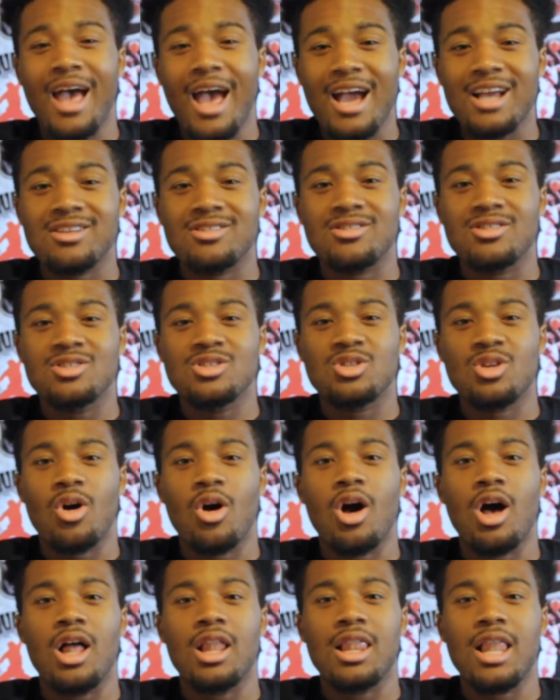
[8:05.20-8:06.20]
actually
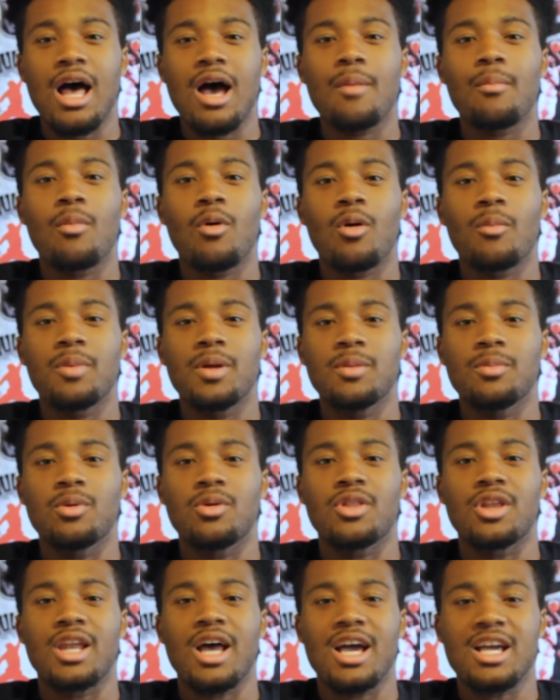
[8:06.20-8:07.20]
saw a lot more people
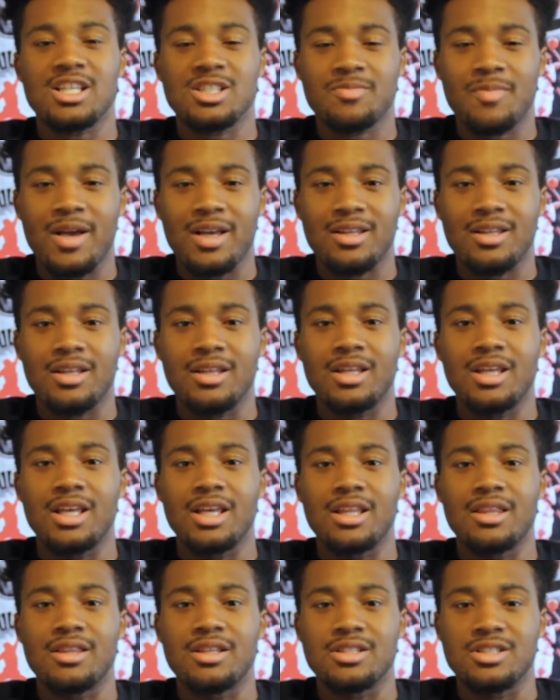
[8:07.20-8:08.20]
than I expected
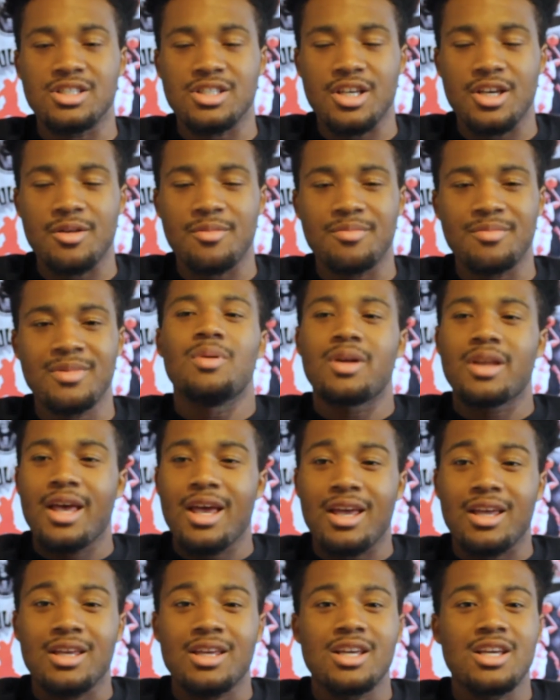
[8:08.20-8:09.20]
in the gym, but
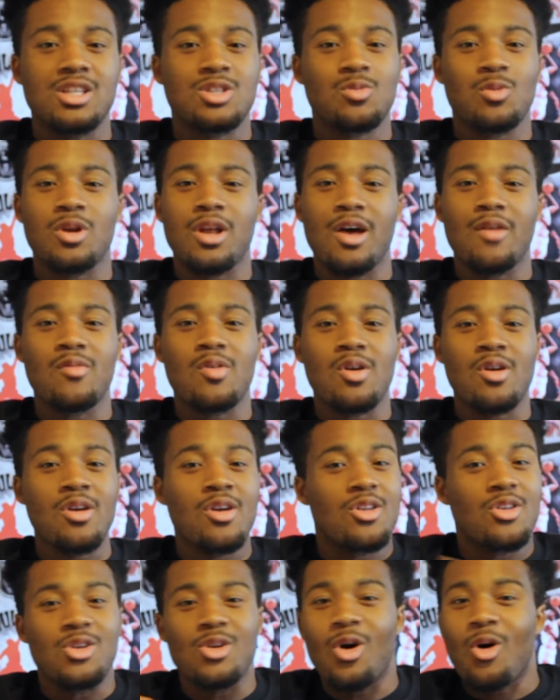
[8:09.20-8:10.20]
hey, it's whatever.
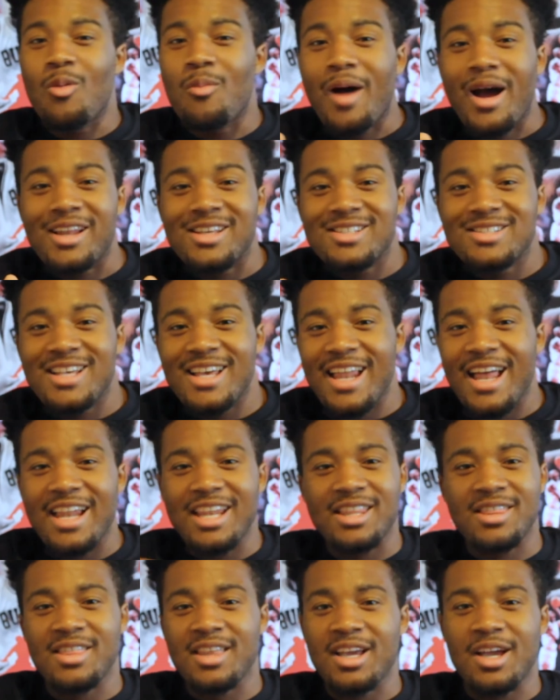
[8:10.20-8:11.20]
Nobody said
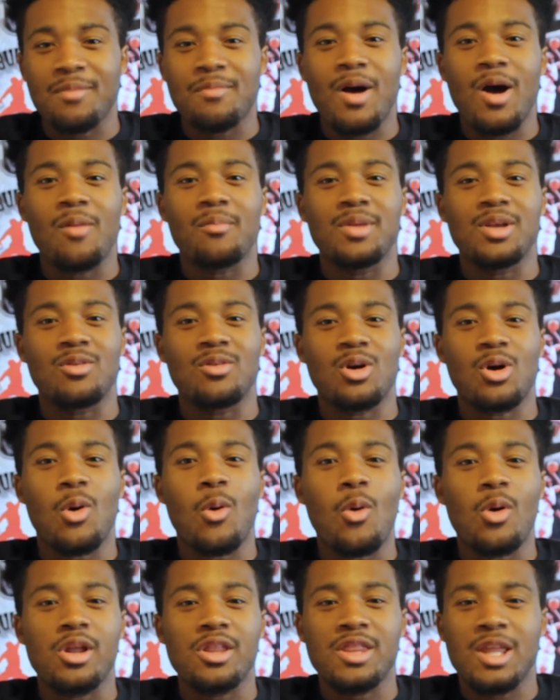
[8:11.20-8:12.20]
anything about me
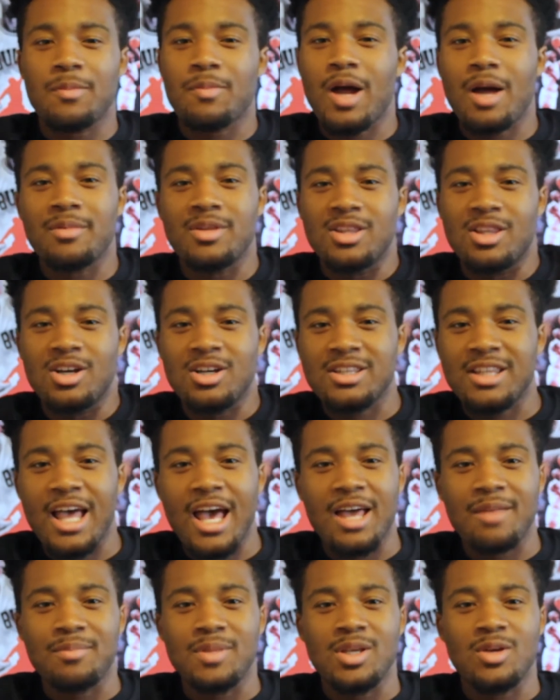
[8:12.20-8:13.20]
recording. They probably looked
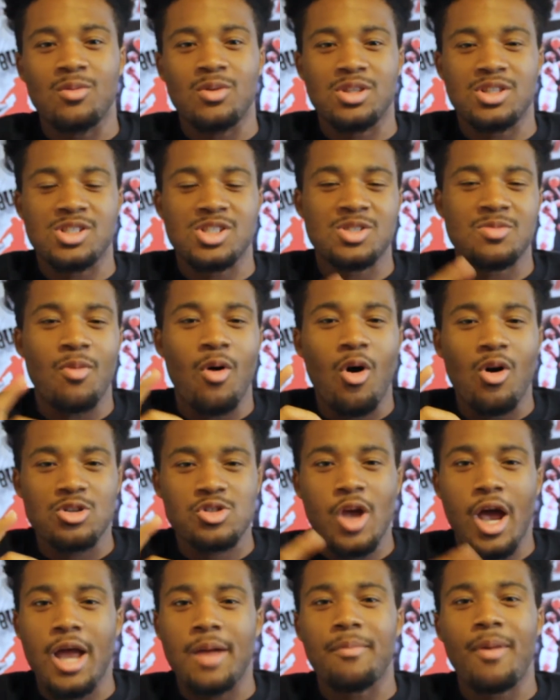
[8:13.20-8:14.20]
at me with the small
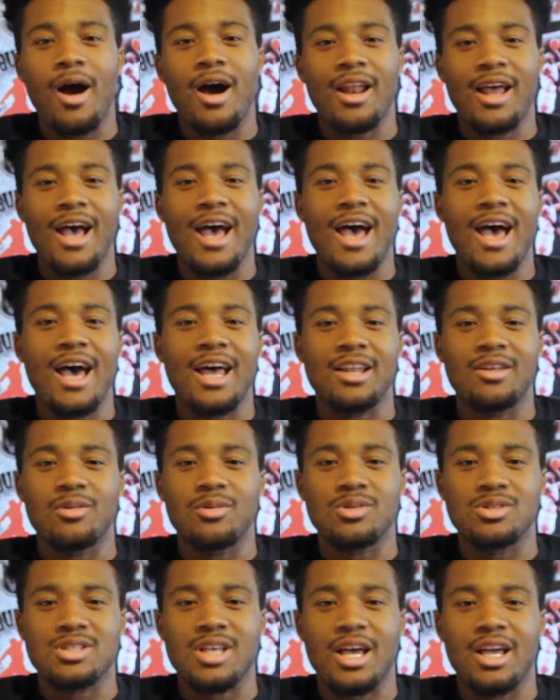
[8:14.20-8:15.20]
tripod I had
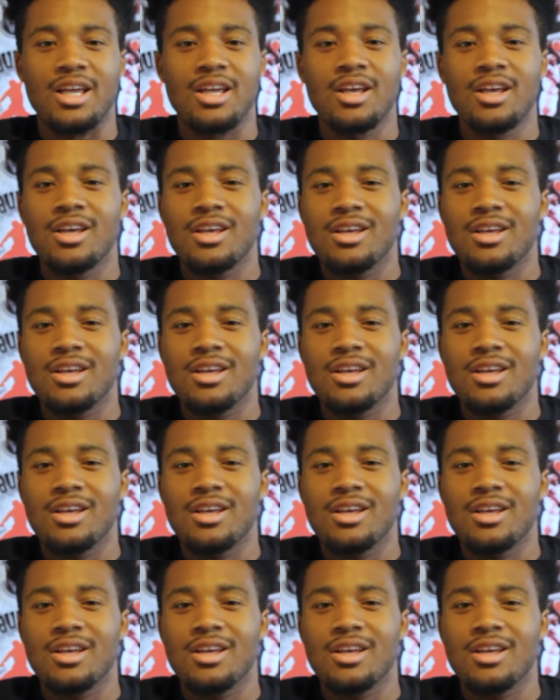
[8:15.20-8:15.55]
and was like,